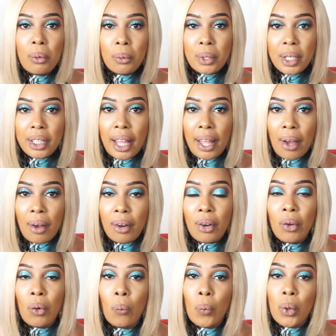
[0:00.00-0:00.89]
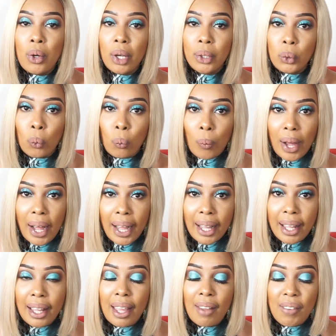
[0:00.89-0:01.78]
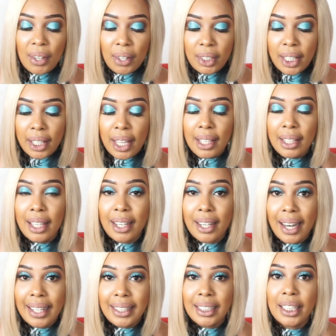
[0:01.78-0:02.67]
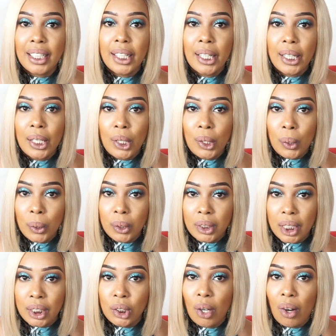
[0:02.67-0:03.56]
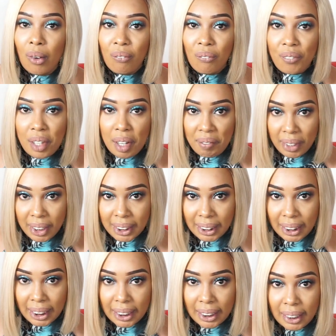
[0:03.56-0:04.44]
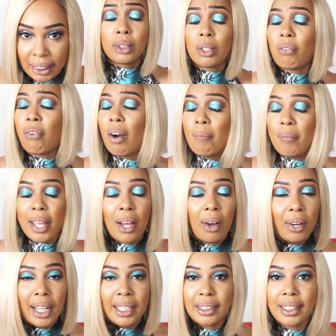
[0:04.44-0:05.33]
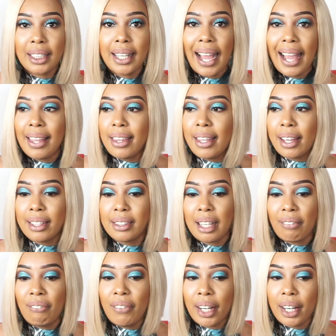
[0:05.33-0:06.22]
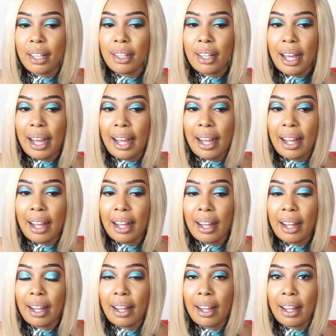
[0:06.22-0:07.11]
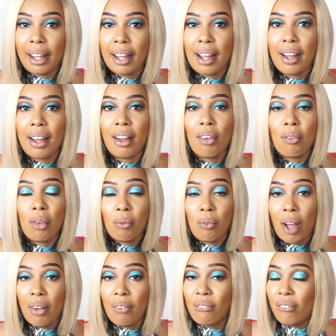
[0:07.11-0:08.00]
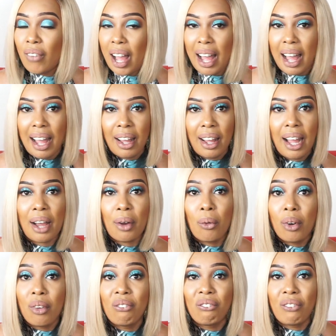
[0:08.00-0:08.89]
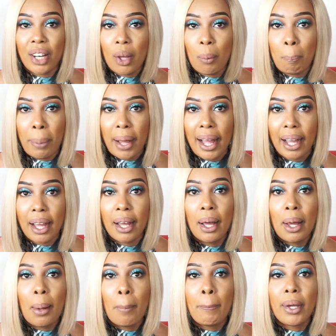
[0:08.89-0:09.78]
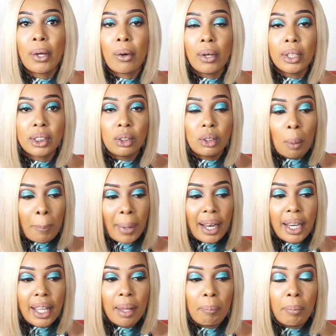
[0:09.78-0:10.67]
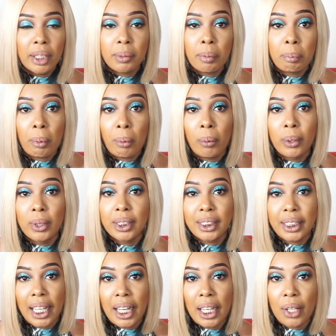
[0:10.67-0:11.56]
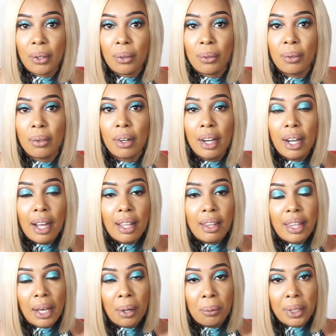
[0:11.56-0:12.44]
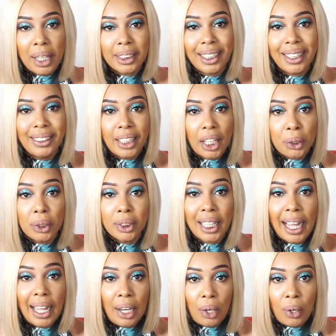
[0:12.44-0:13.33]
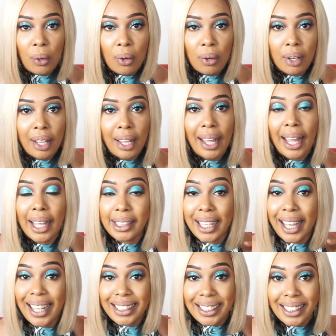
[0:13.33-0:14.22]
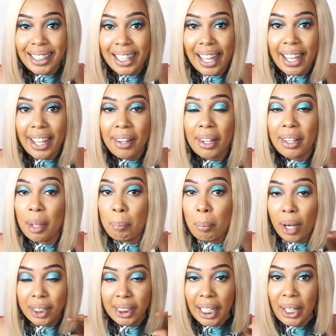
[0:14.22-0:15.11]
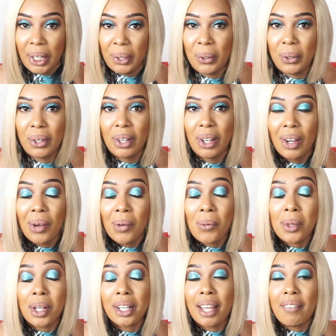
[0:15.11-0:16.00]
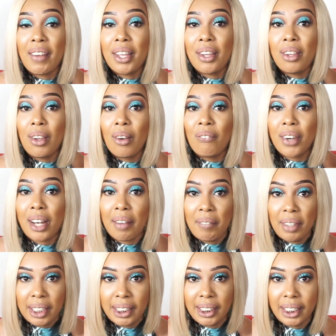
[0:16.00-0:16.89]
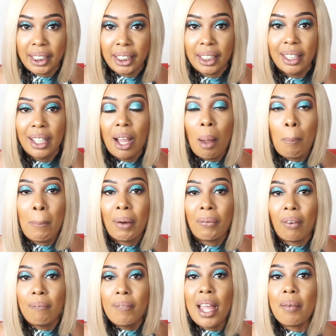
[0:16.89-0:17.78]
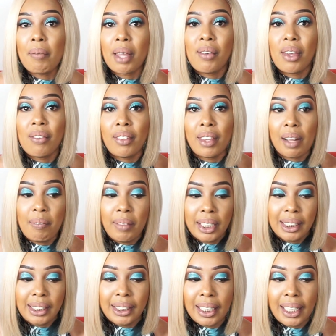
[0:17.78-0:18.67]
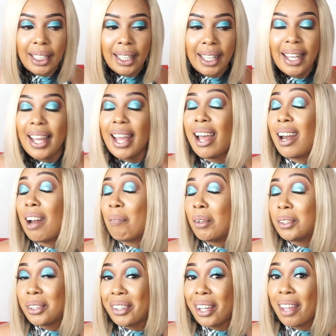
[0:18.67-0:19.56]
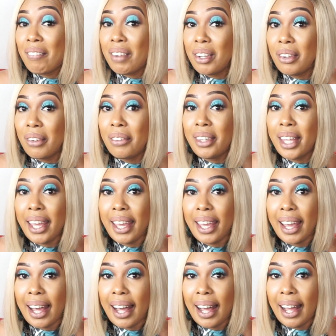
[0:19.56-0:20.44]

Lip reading: glutathione will not work if you're not taking the right dosage of vitamin C. So for me, honestly, I think it's a very a good value pack, because normally most people will sell you the Glutax injections alone as 80k, the box alone, without giving you vitamin C. But for me, I'm giving you vitamin C, and I'm also giving you the